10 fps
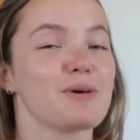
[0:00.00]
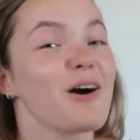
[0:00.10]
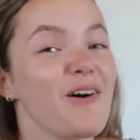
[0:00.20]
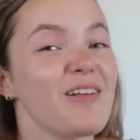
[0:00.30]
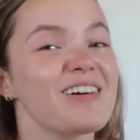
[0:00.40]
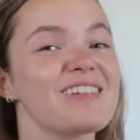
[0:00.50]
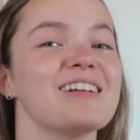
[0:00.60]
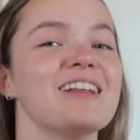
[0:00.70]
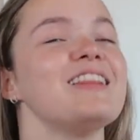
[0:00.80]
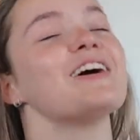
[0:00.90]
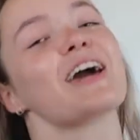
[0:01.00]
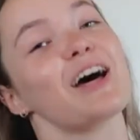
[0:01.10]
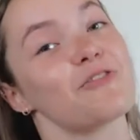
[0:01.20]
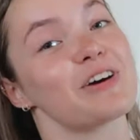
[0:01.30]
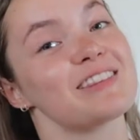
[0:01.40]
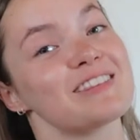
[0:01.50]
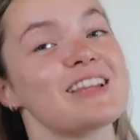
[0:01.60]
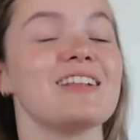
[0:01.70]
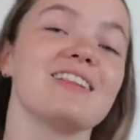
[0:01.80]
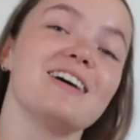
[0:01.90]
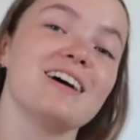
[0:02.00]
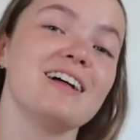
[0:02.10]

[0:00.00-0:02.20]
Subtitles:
I'm like, oh, little girlfriends, little